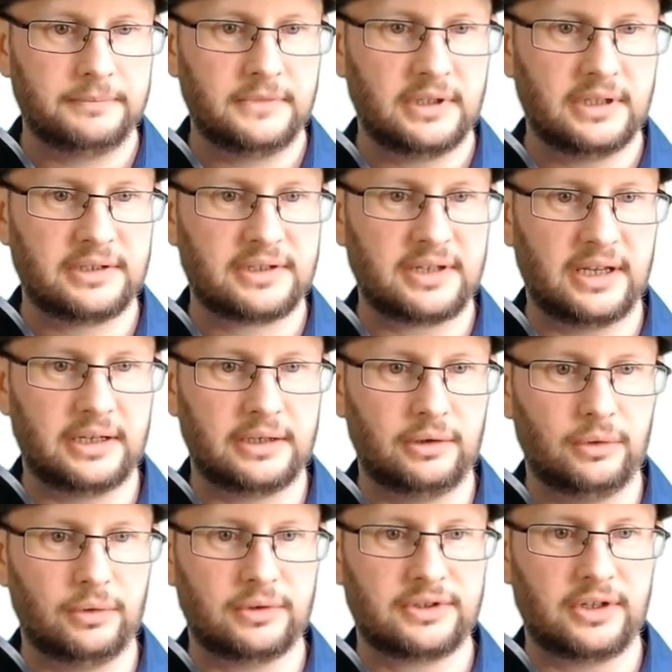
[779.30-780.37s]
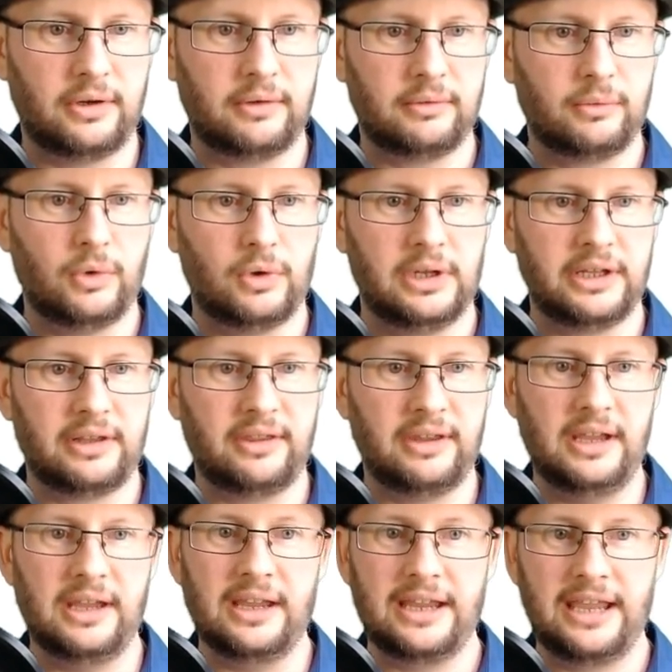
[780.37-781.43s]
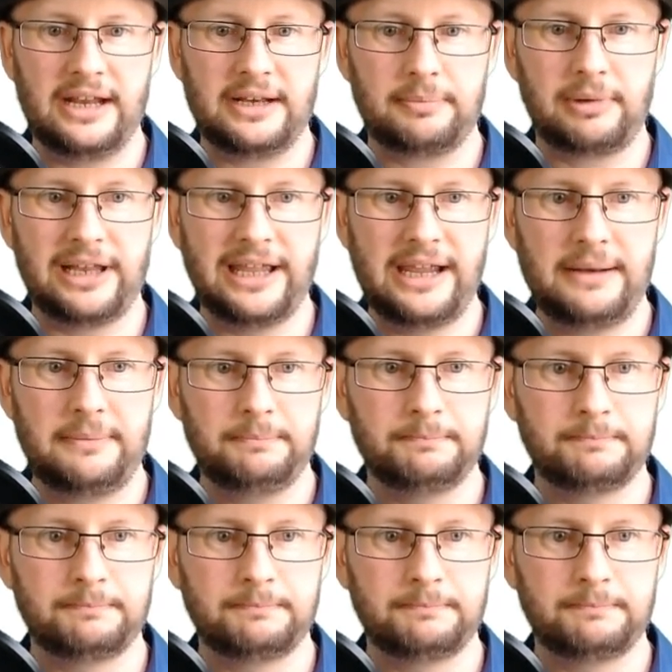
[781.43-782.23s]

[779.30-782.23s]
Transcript: let's take a look. So we'll click the Get Plan,